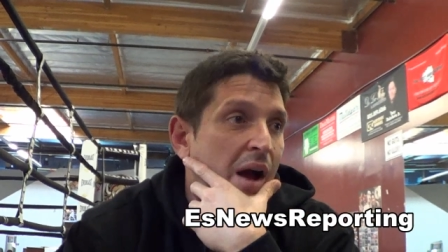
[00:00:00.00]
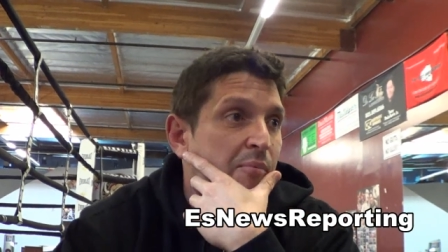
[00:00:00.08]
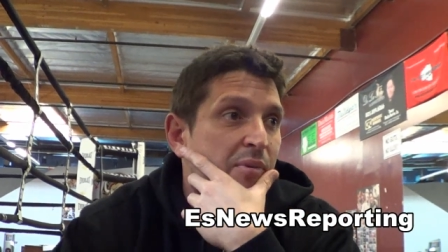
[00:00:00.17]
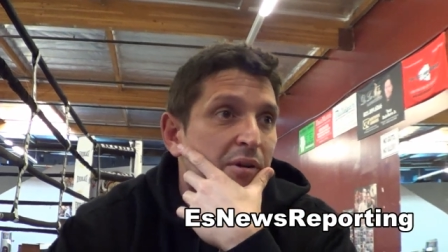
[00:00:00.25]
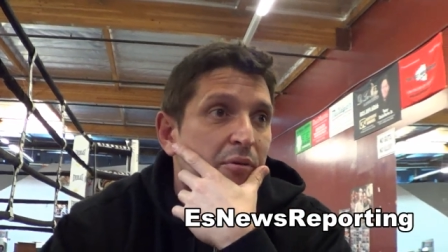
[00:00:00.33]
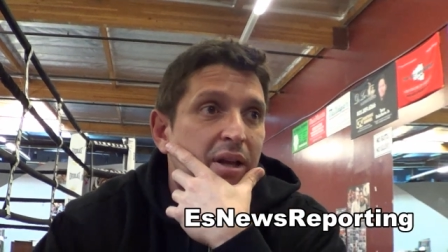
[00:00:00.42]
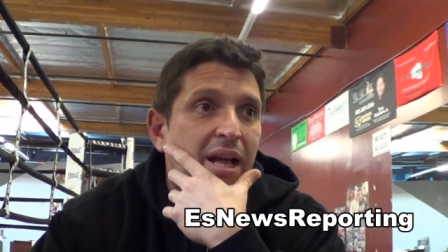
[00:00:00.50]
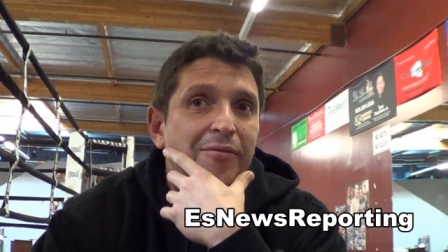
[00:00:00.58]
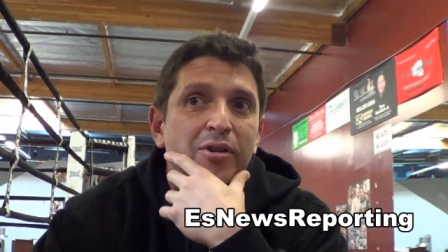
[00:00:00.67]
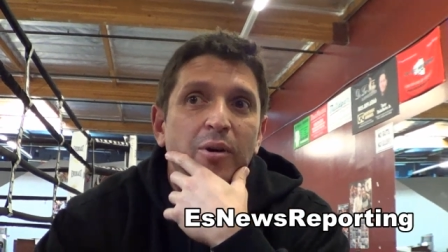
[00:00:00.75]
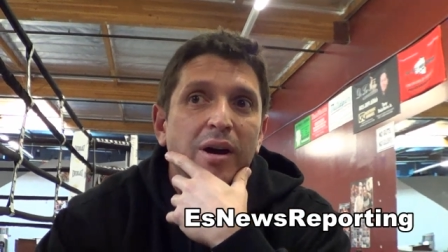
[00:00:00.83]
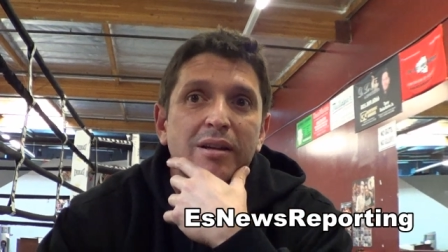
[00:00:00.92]
I'm going to really have
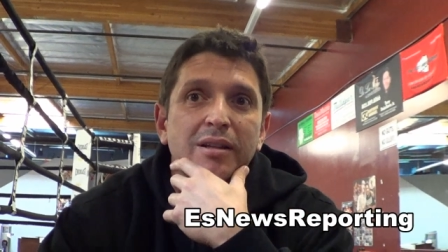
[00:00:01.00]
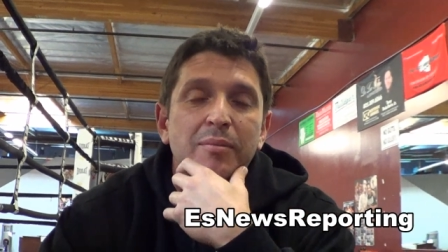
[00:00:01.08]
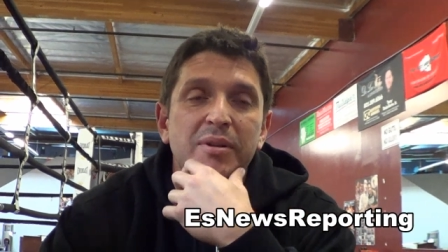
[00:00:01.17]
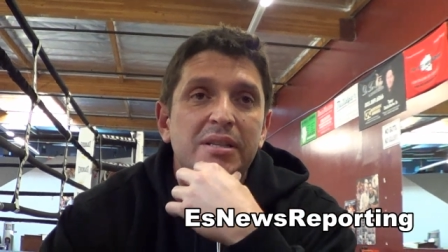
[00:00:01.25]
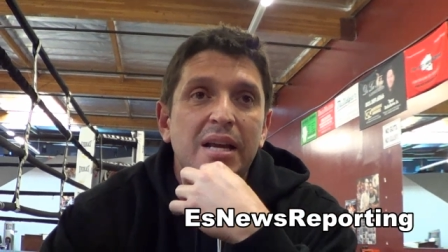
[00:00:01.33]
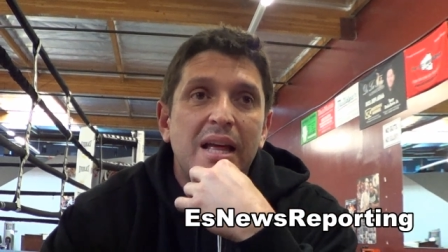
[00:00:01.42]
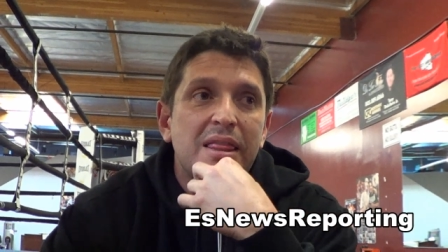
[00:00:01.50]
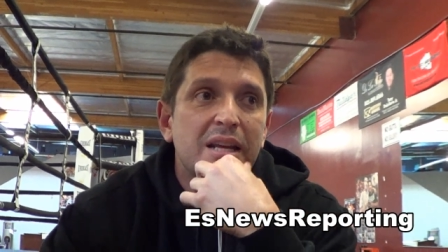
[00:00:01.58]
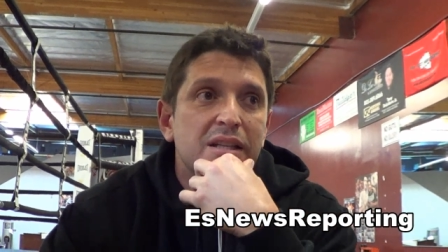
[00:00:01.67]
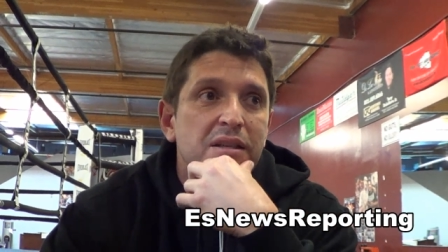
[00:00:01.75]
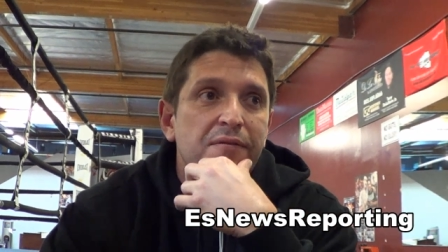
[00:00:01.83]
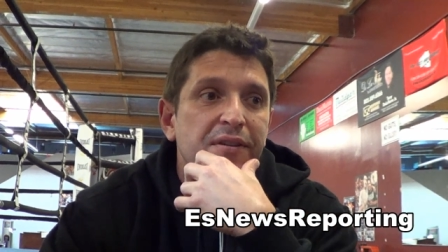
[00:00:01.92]
to go on a limb and say I think
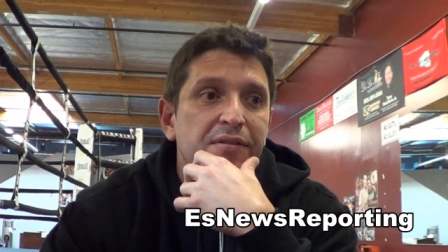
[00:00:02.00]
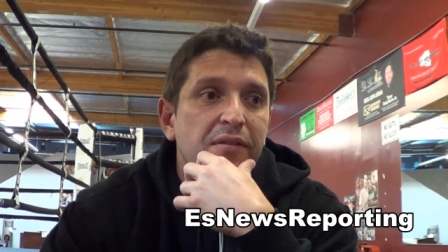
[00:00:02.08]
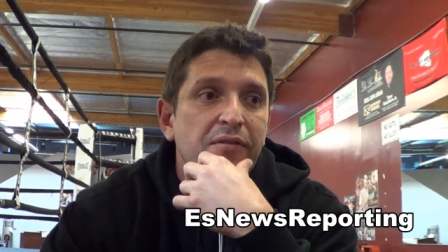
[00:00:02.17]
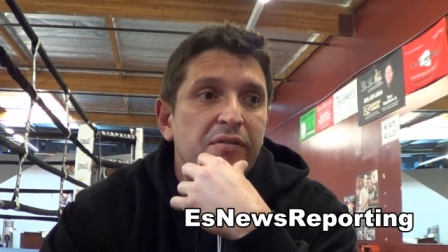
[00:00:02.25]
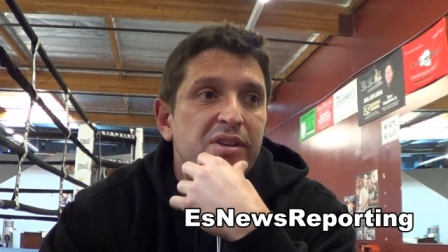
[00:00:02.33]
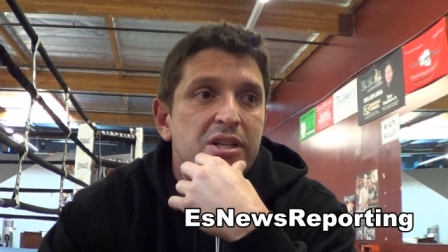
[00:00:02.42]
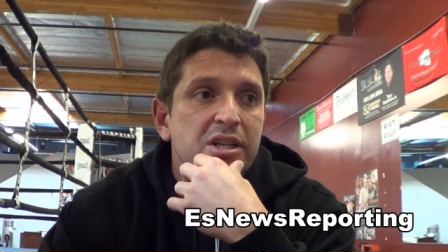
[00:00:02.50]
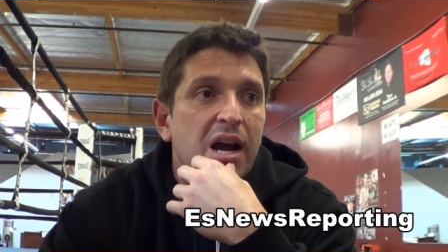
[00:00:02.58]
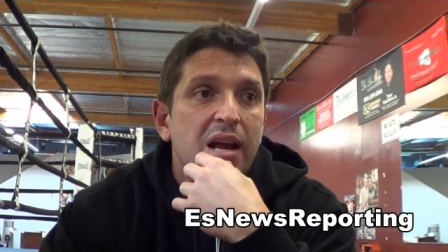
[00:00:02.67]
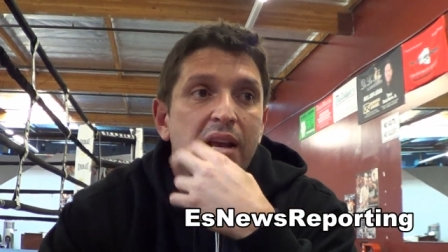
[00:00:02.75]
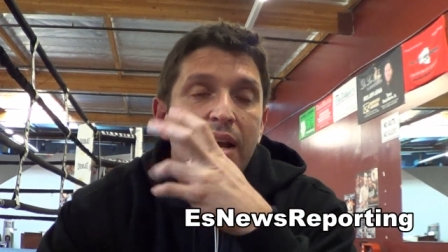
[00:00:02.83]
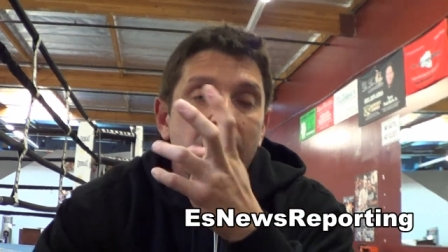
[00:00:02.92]
it's a 50-50
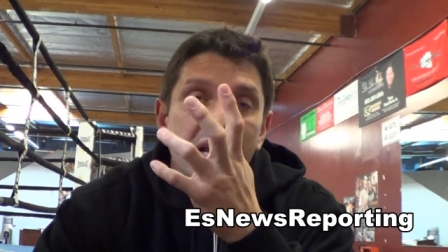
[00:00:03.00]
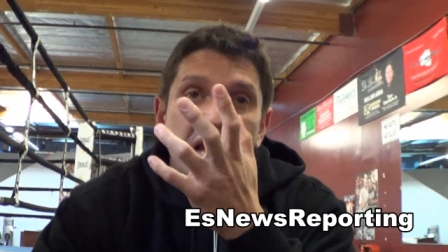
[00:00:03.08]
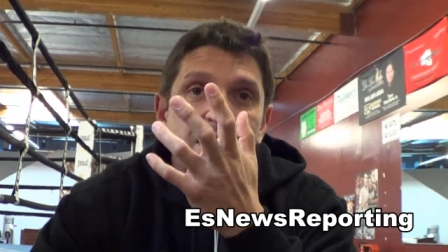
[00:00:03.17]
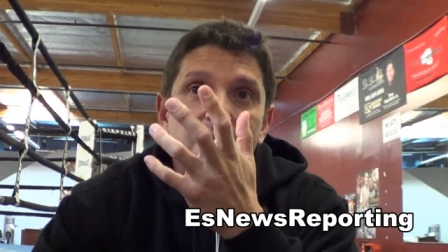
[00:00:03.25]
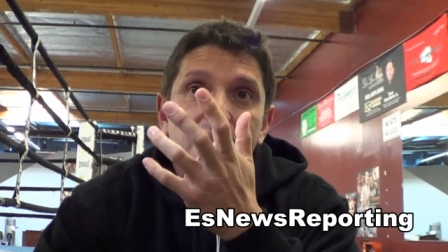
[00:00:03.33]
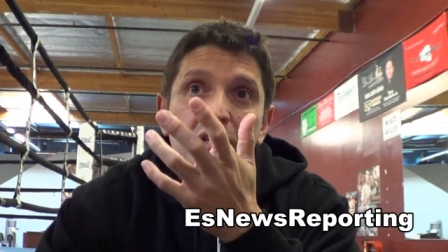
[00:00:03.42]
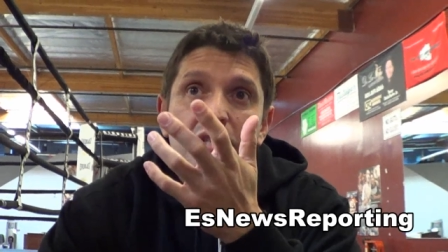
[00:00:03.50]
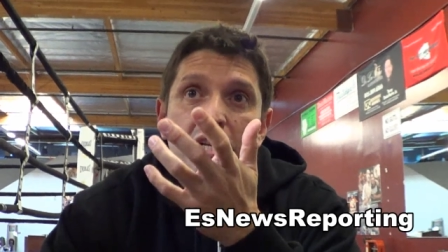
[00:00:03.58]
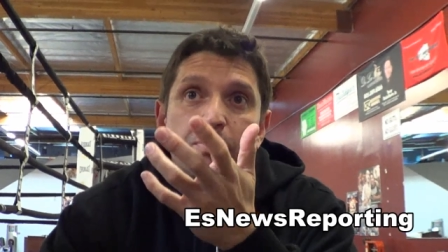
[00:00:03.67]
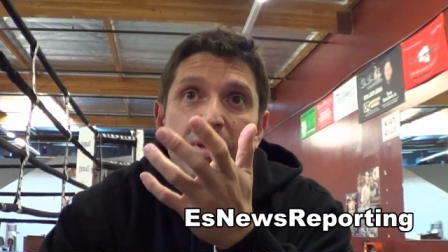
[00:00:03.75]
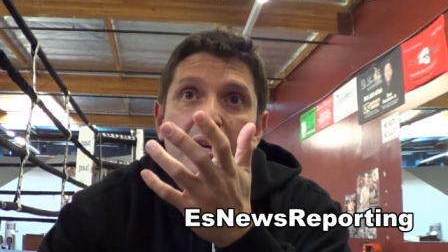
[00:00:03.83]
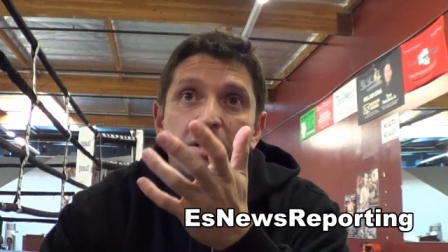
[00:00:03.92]
shot. And this is
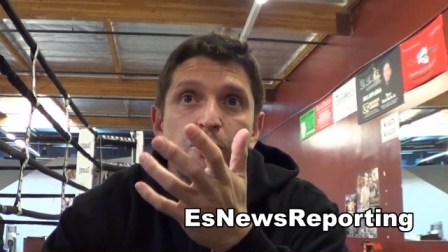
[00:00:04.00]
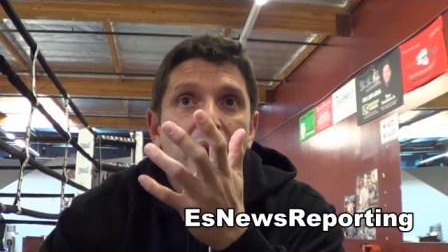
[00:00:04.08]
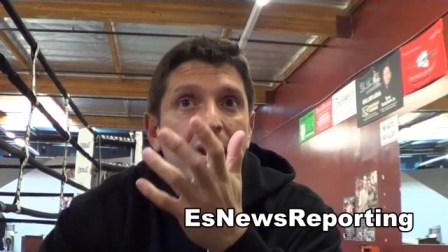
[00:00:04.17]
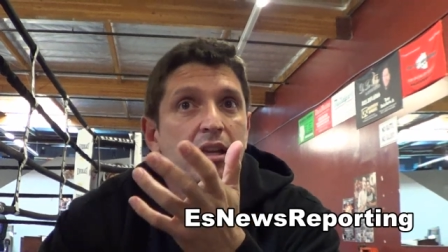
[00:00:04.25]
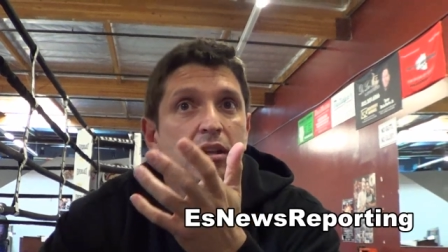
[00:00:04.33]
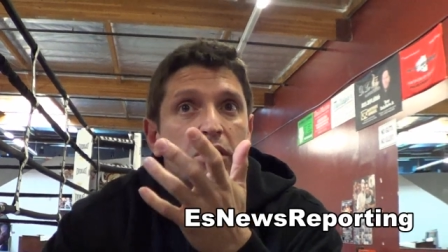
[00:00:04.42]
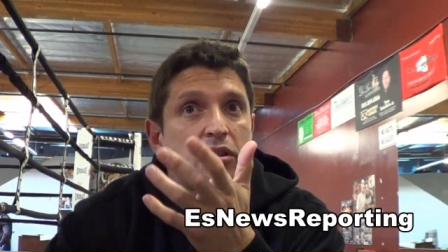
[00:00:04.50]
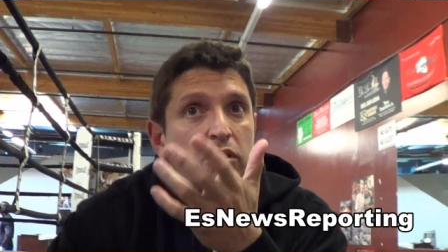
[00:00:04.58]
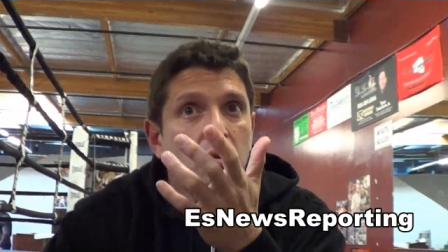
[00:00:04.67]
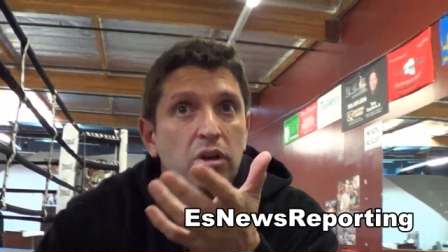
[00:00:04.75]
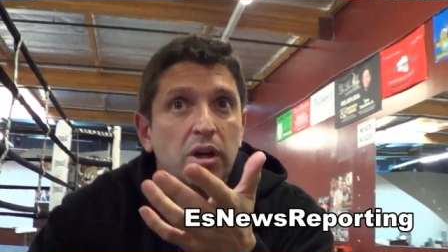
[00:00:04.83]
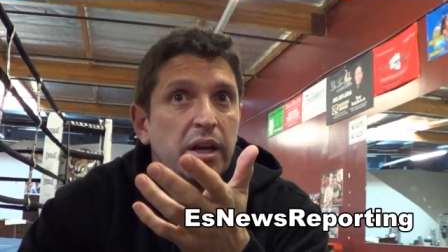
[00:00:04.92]
just because Bradley looked
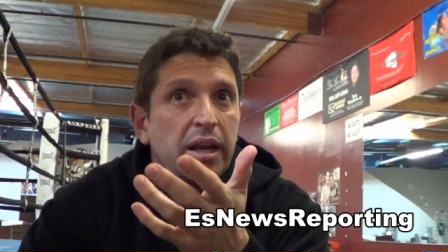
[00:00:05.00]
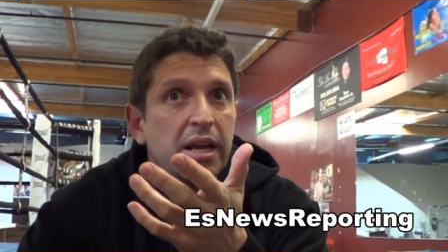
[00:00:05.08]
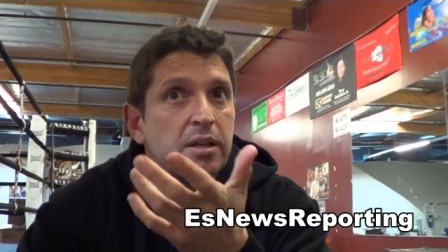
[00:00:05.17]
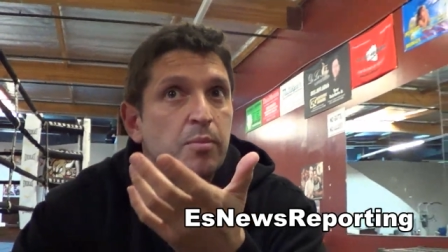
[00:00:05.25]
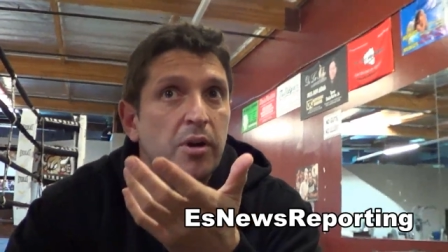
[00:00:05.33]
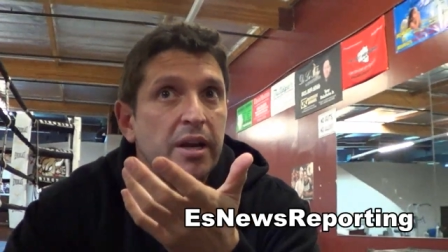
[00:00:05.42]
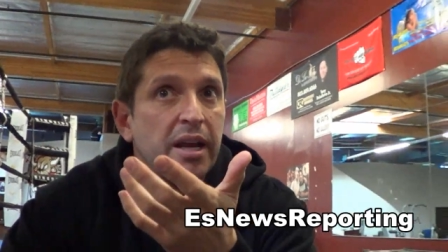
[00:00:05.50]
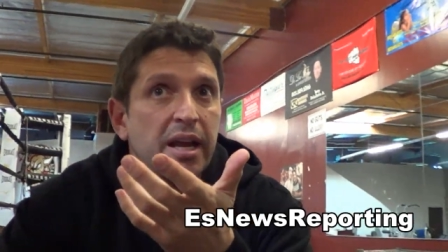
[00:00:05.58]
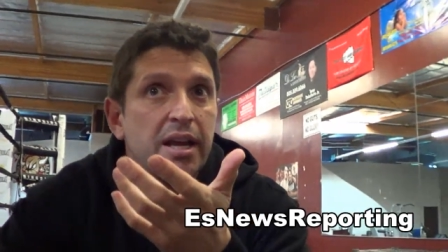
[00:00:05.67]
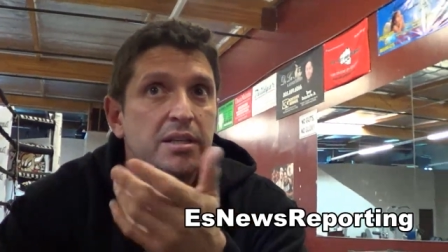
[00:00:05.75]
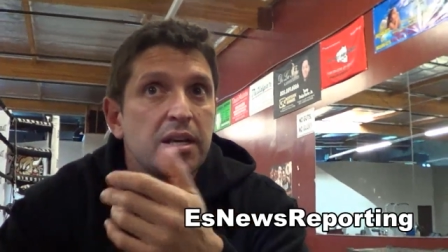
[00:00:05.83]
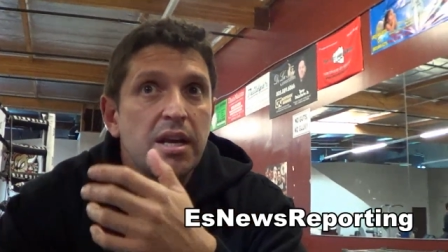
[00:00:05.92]
so good against
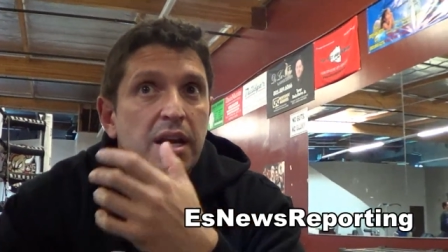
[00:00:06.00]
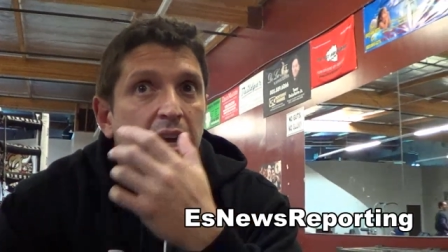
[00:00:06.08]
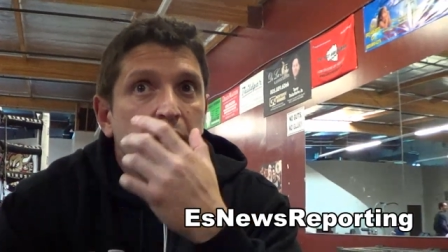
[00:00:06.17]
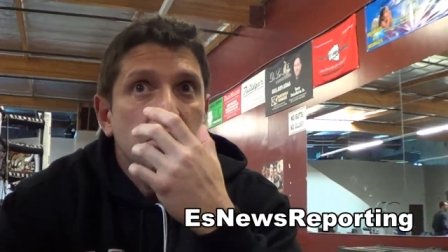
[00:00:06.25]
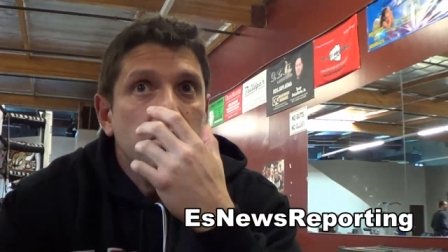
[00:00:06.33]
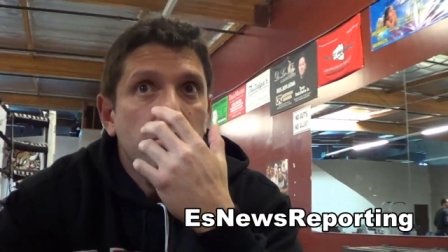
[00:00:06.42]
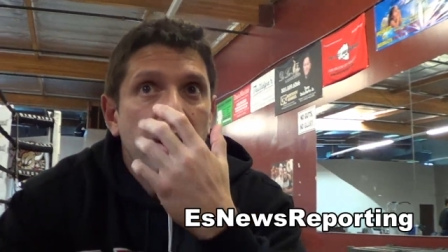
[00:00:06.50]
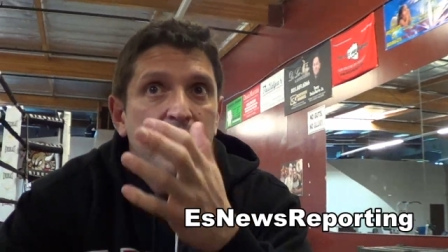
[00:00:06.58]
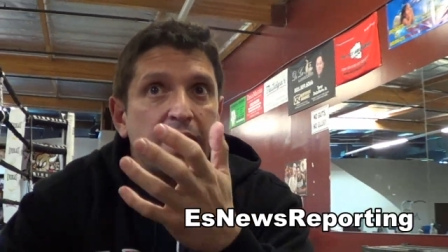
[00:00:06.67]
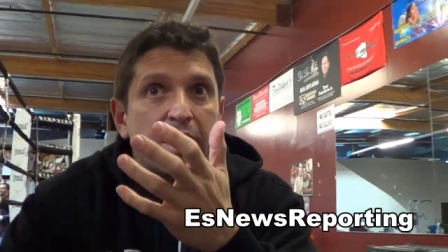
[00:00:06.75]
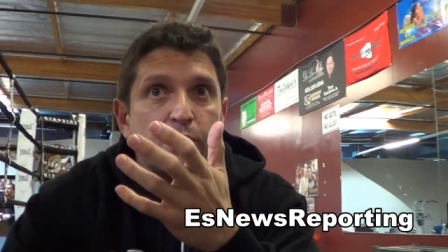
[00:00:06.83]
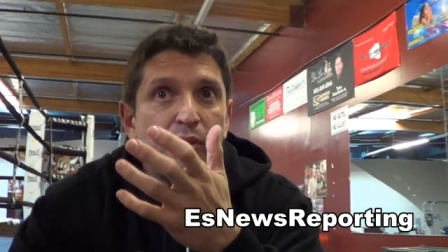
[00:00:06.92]
Marquez. He looked great
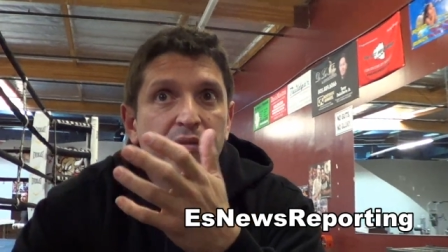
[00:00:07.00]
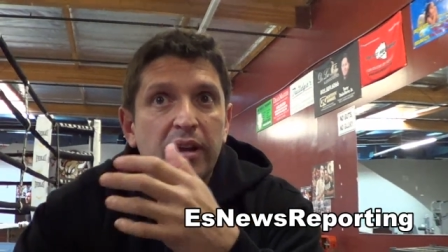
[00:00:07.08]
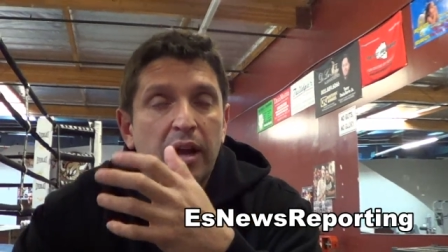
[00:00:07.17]
against Provo.